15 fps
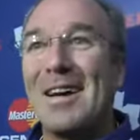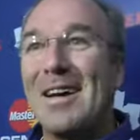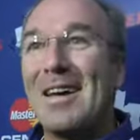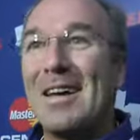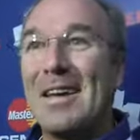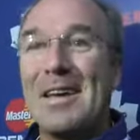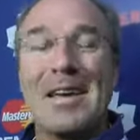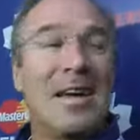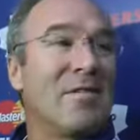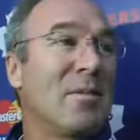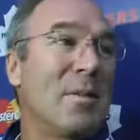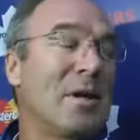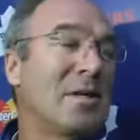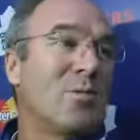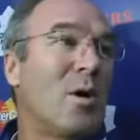Uh,
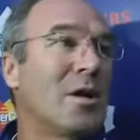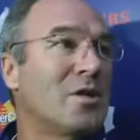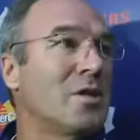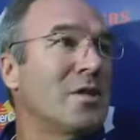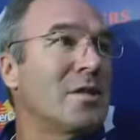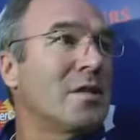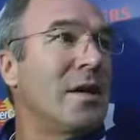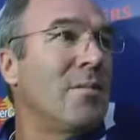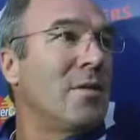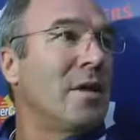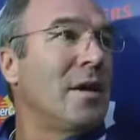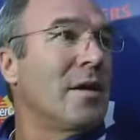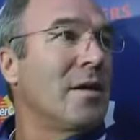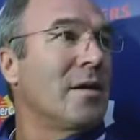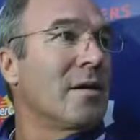everybody's watching the
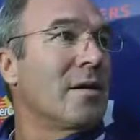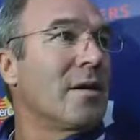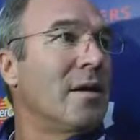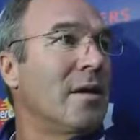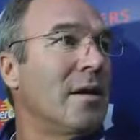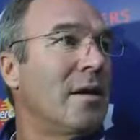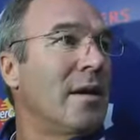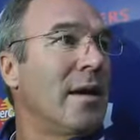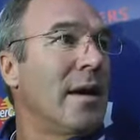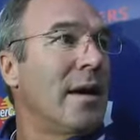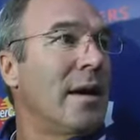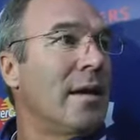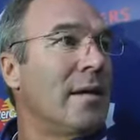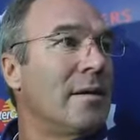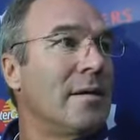same thing here.
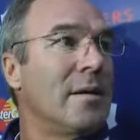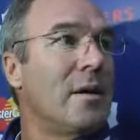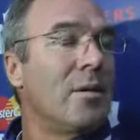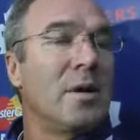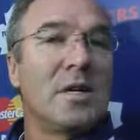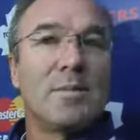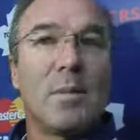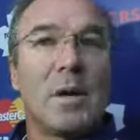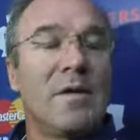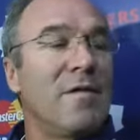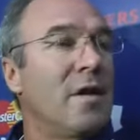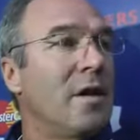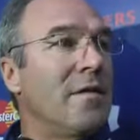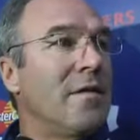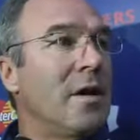And, you know, he's
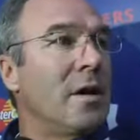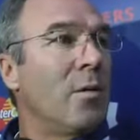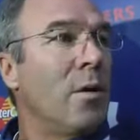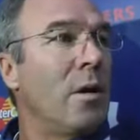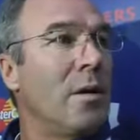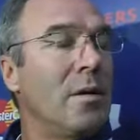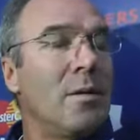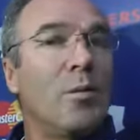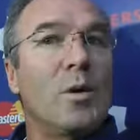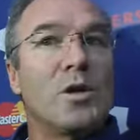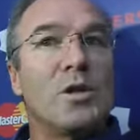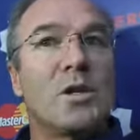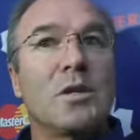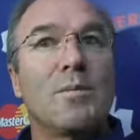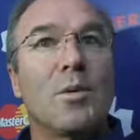played very, very well,
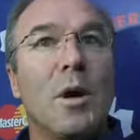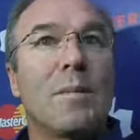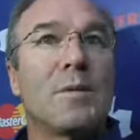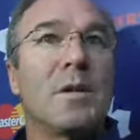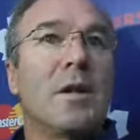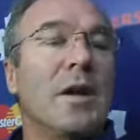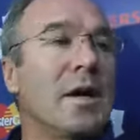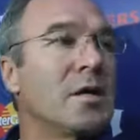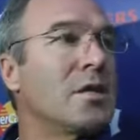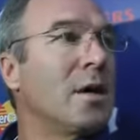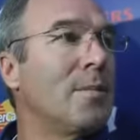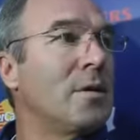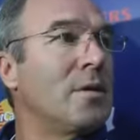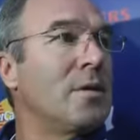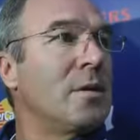which has prompted the
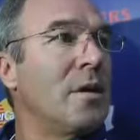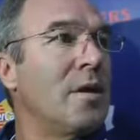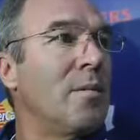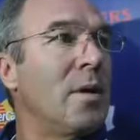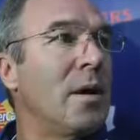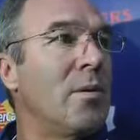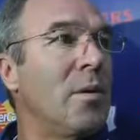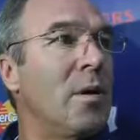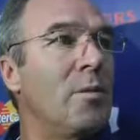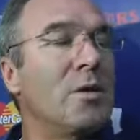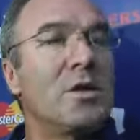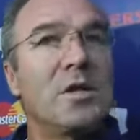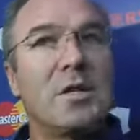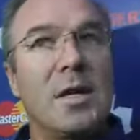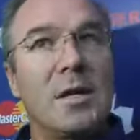next opportunity to play
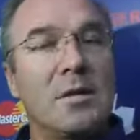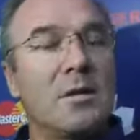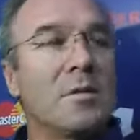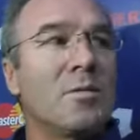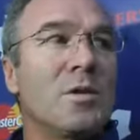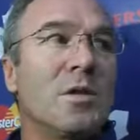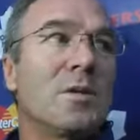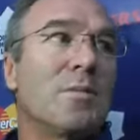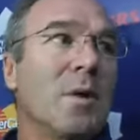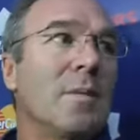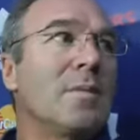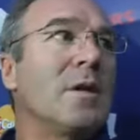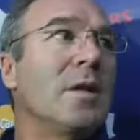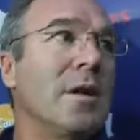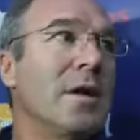well, which he's answers, which has
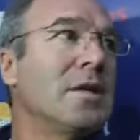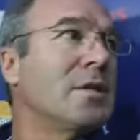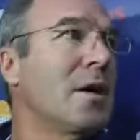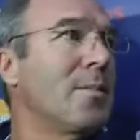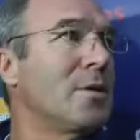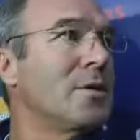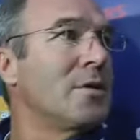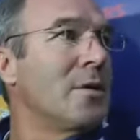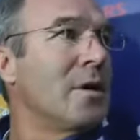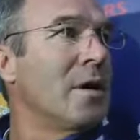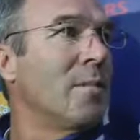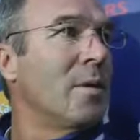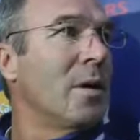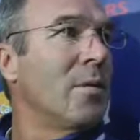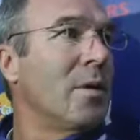prompted the next
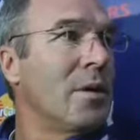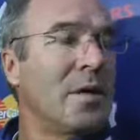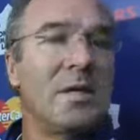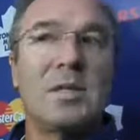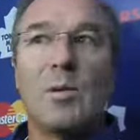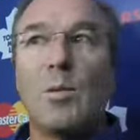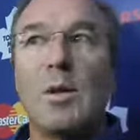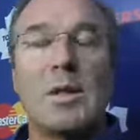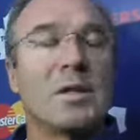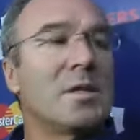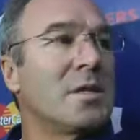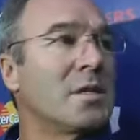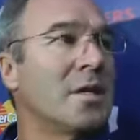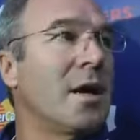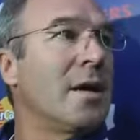opportunity to play well. He's the one
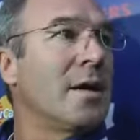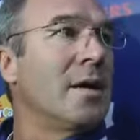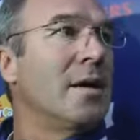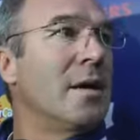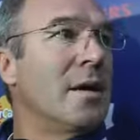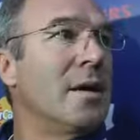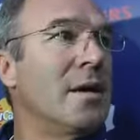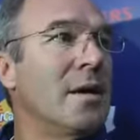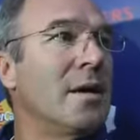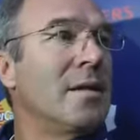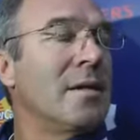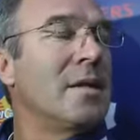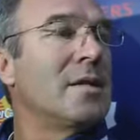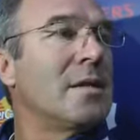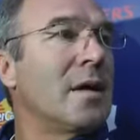that's decided
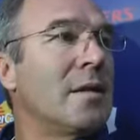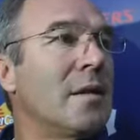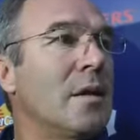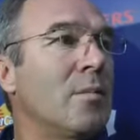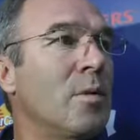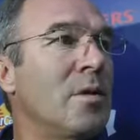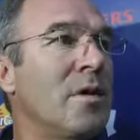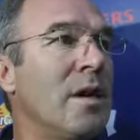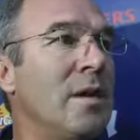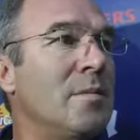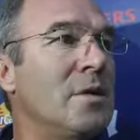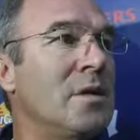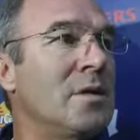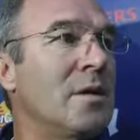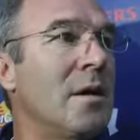that he's got the number of
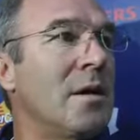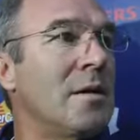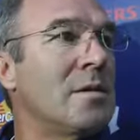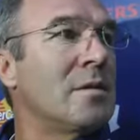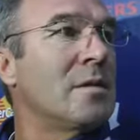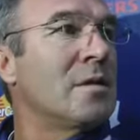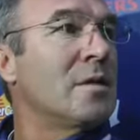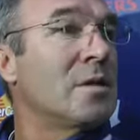games he's gotten.